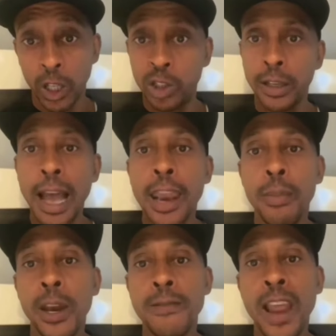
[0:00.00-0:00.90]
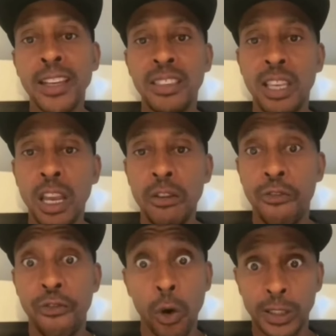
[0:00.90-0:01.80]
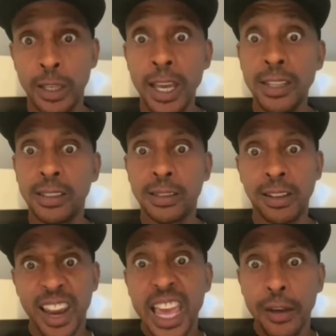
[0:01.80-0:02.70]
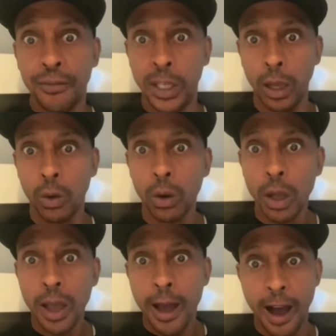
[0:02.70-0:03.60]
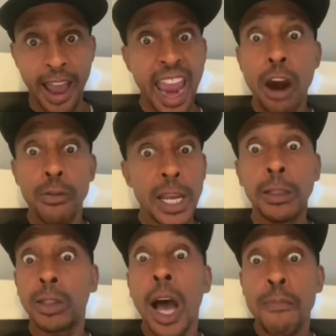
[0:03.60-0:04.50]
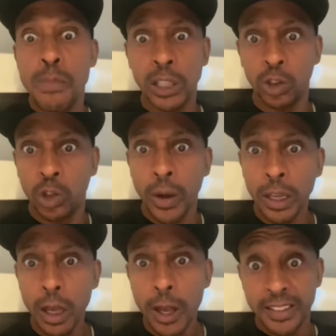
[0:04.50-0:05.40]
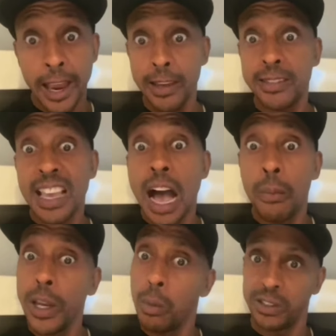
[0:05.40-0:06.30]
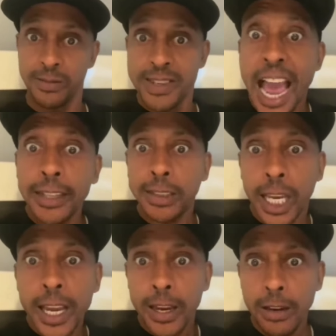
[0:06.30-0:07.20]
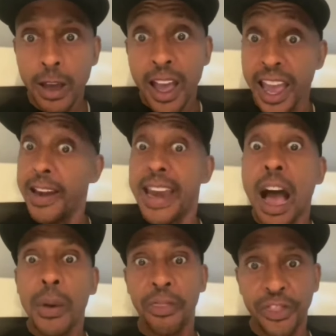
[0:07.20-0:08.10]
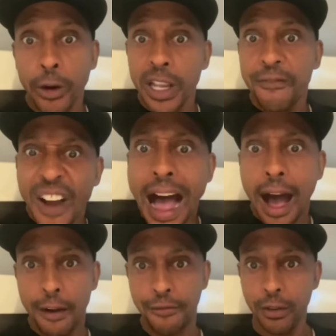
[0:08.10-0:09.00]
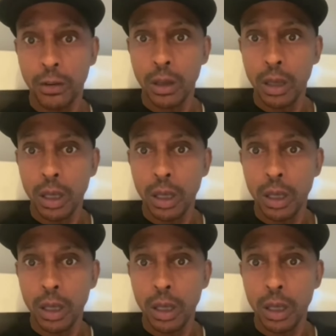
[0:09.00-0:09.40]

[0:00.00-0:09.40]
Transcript: Because you got him in a 1914 slave deal a Harriet Tubman joint that he signed when he was 19 and now he's 35.